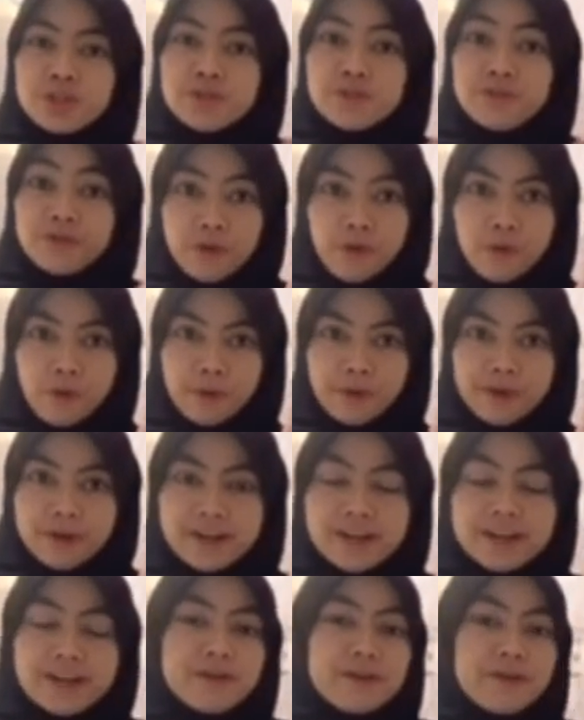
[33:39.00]
four
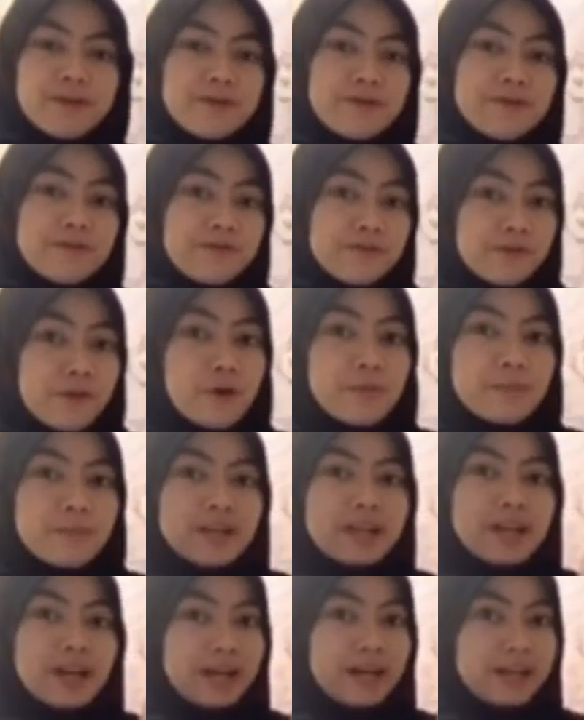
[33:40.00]

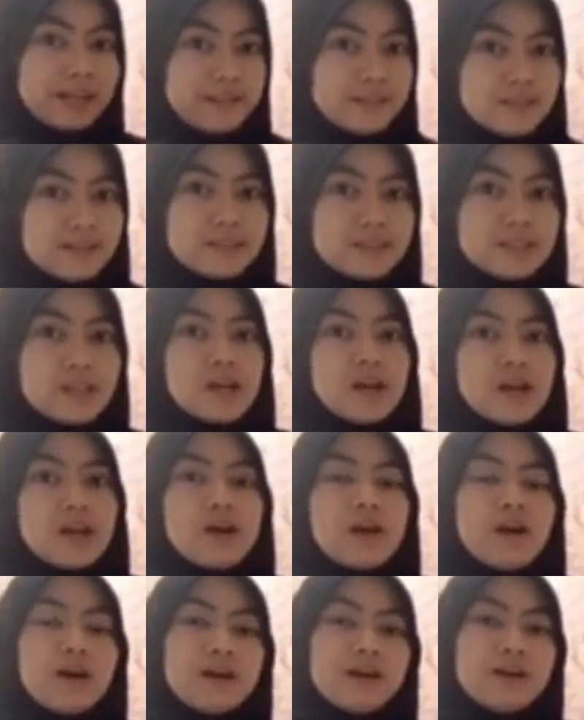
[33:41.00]
main ideas.
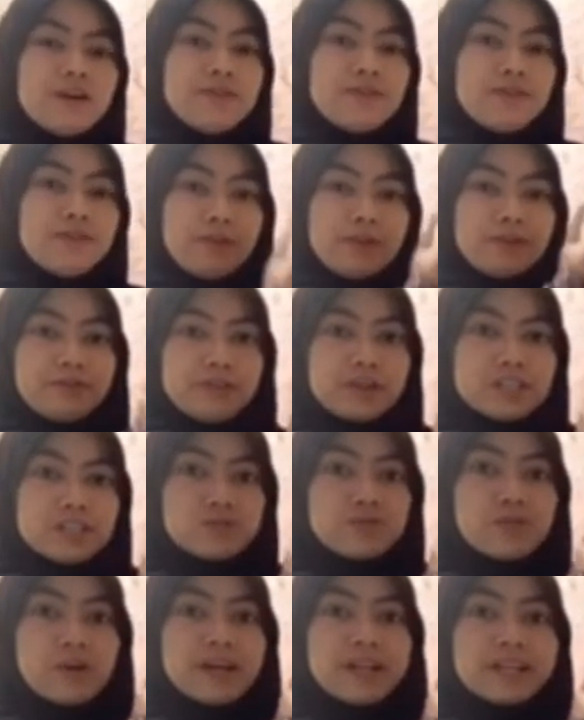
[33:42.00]
For the first
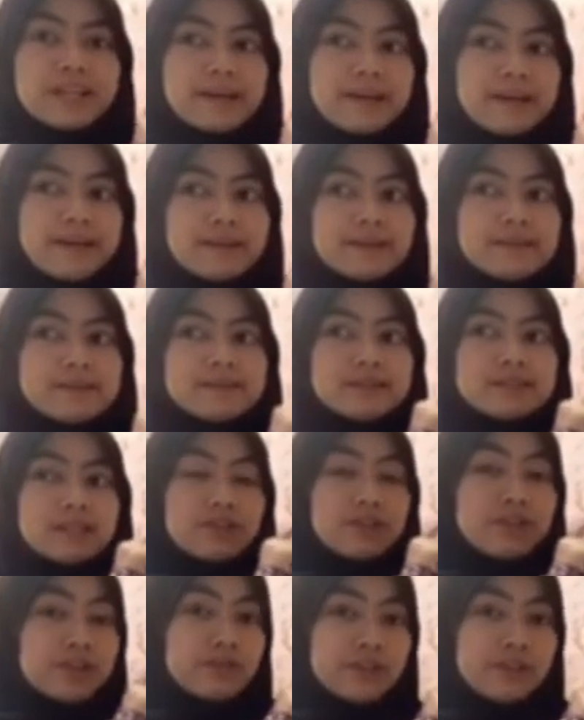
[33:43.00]
one is
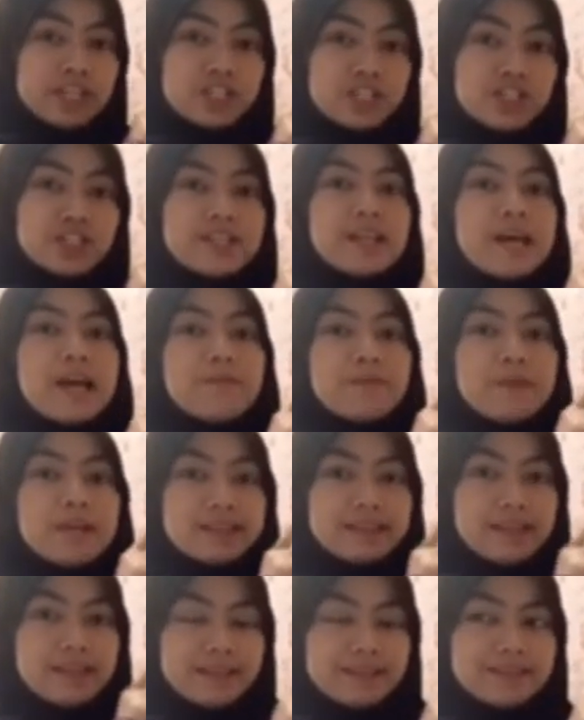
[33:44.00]
renovation and
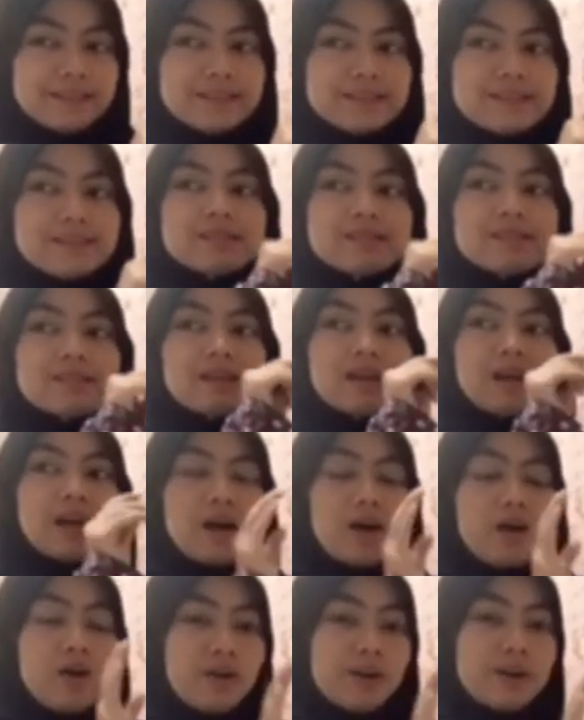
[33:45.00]
maintenance
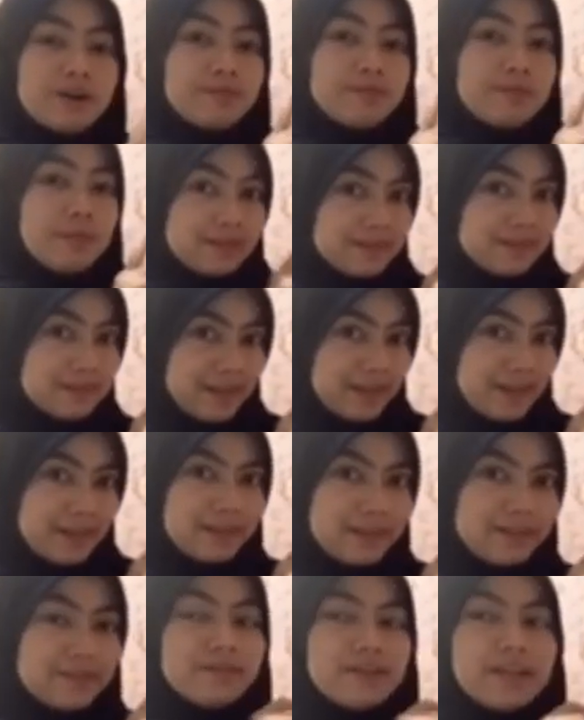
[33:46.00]
on bus
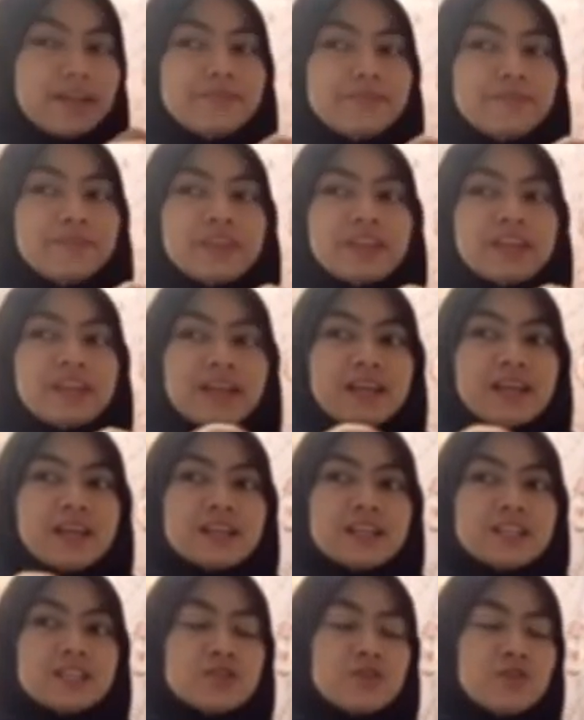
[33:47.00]
stand, right?
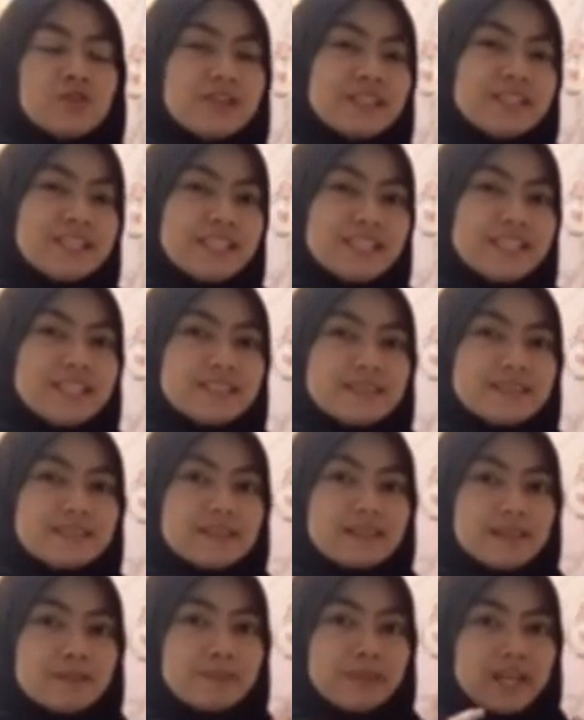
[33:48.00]
So these
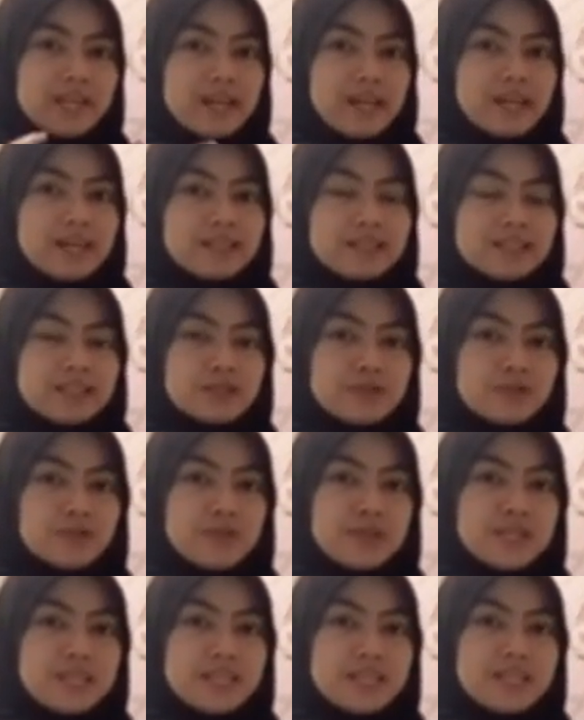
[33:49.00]
main ideas,
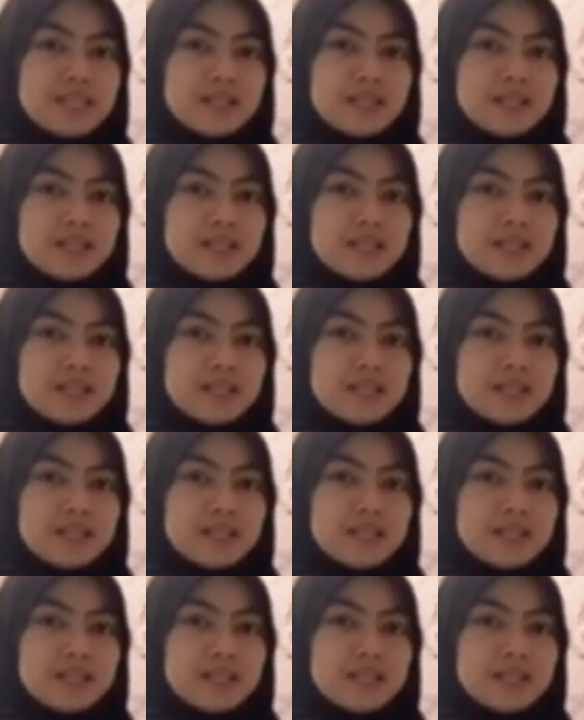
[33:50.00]
we